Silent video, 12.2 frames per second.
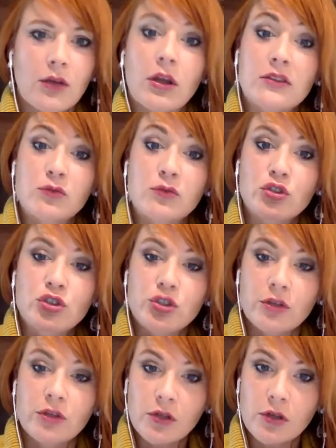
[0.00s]
it's
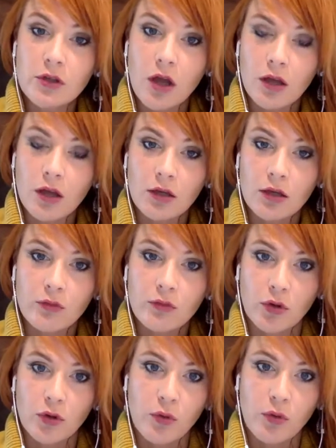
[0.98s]
shifted a lot kind of
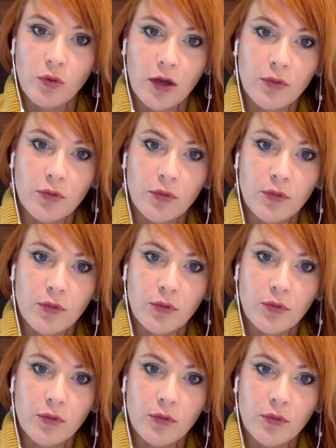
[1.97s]
worldwide, but I think a lot
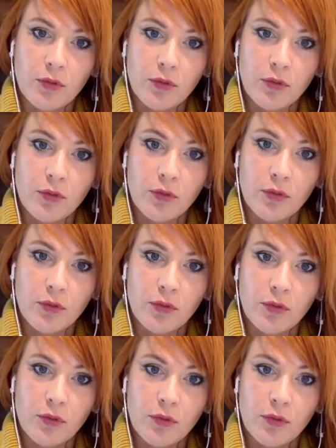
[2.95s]
of it started in Silicon Valley,